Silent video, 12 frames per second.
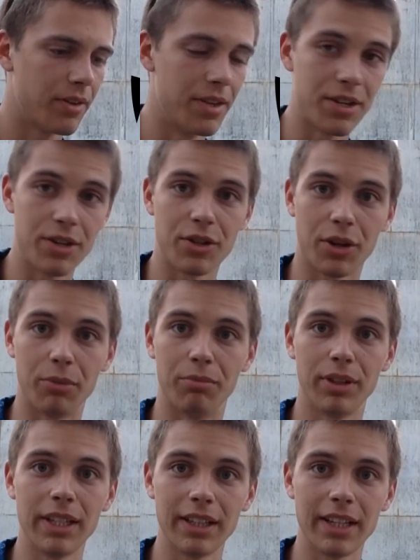this is a
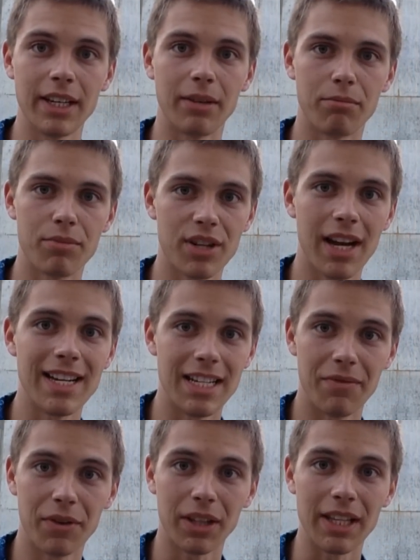completely
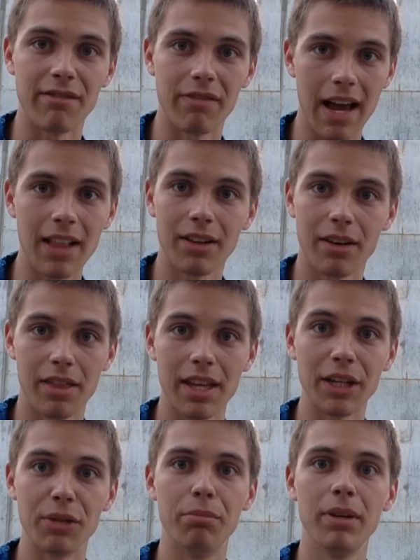scientifically valid
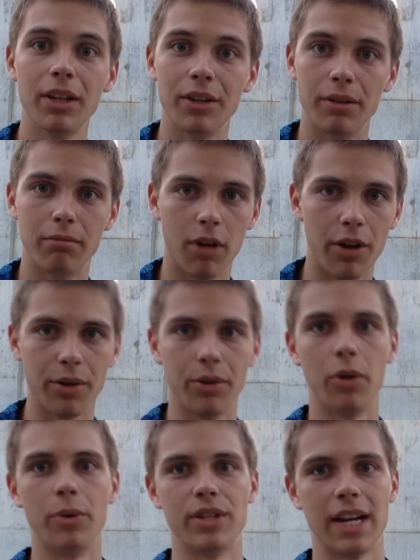thing to build, although
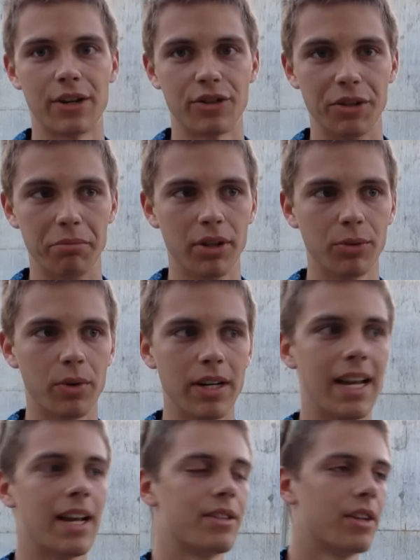no one's actually built
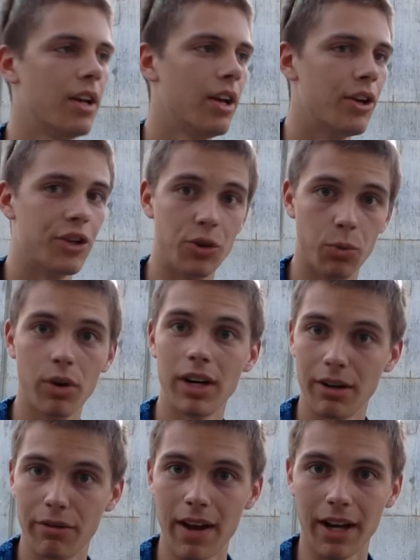one yet. You would,
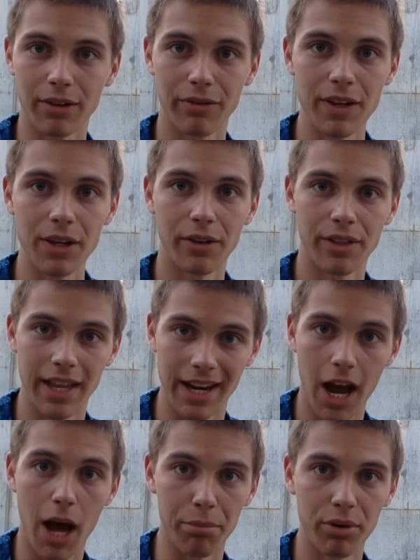in fact, feel that
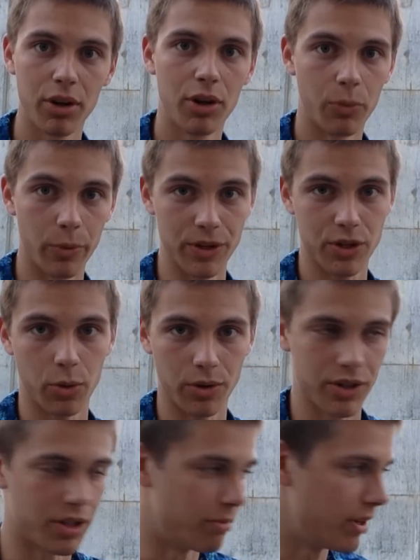up was
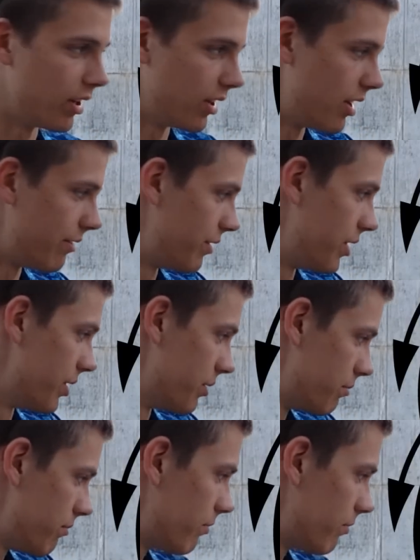towards the middle of the